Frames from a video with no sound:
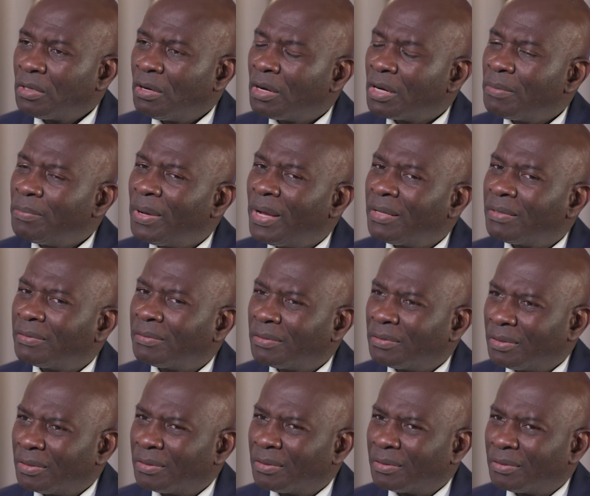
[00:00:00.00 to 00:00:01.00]
Talk about
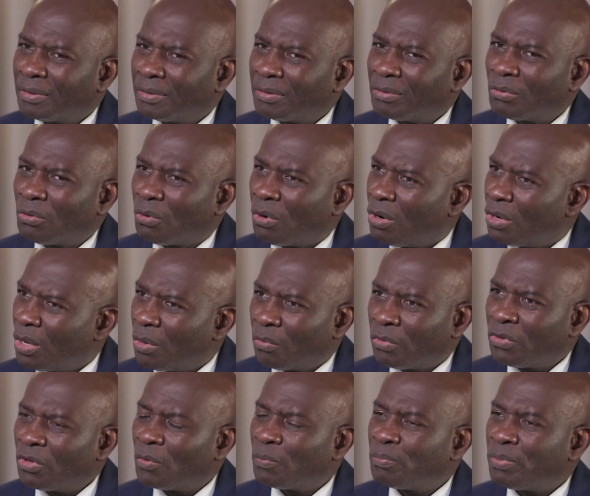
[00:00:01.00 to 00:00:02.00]
growing up
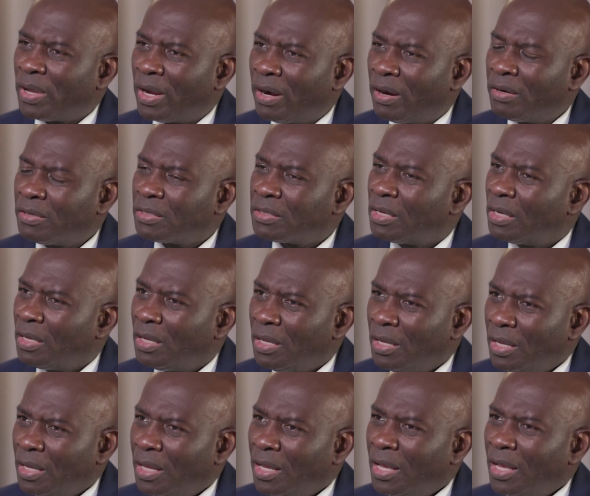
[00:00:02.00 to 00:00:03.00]
with your parents
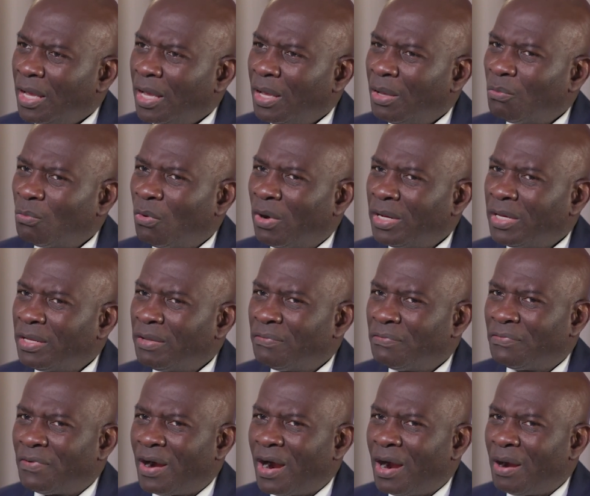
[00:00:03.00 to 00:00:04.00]
and what the
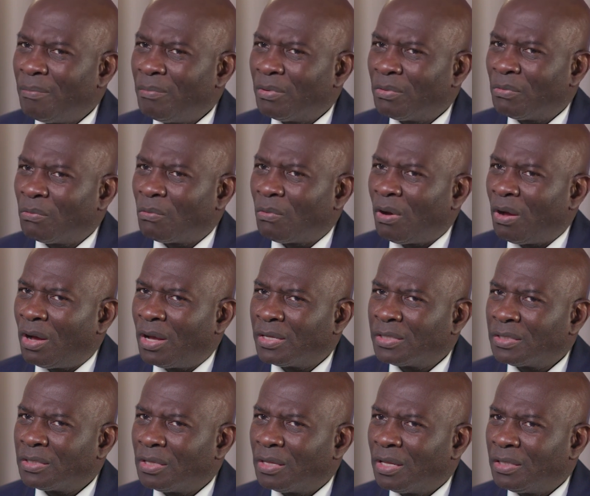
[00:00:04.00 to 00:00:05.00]
environment
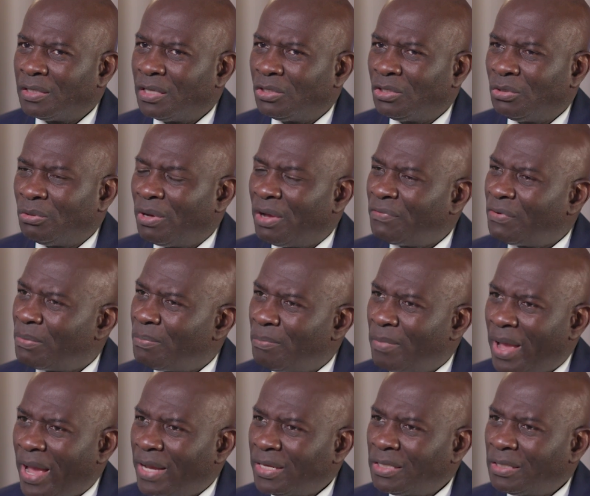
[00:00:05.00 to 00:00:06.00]
was. And did you ever
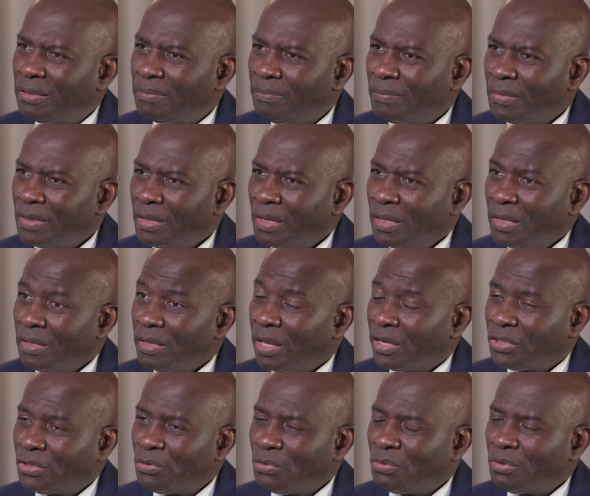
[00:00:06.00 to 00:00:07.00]
imagine
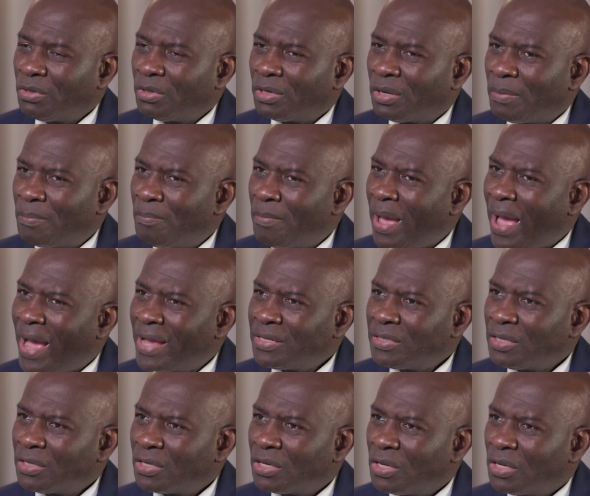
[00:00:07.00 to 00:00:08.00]
that you could
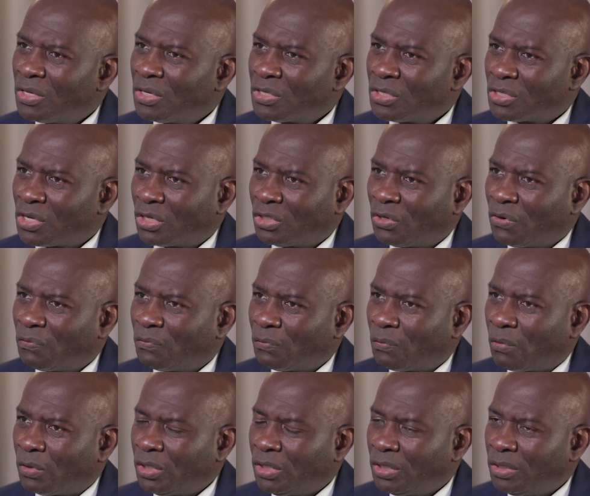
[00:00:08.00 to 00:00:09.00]
amass such a
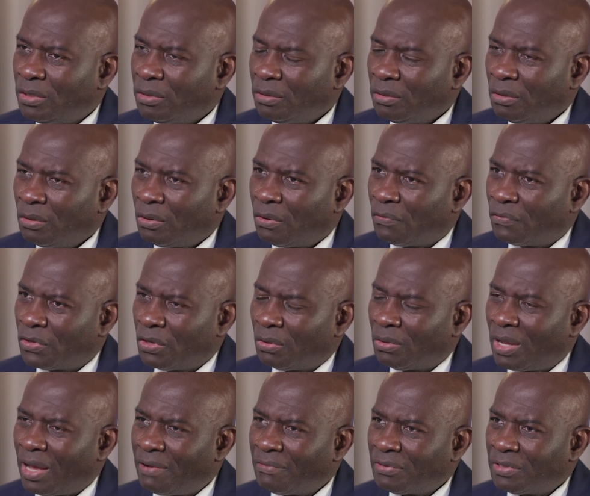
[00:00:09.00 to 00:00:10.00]
fortune over your
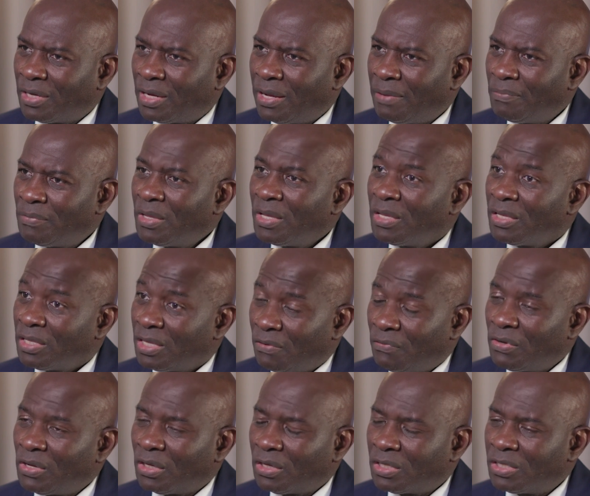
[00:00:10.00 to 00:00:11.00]
lifetime,
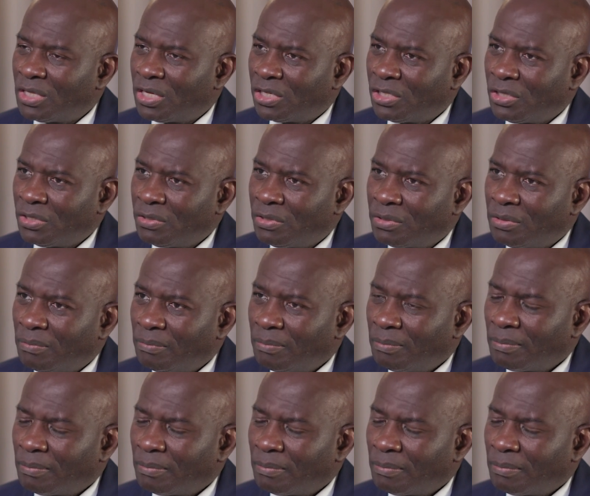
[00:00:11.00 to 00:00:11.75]
given the conditions?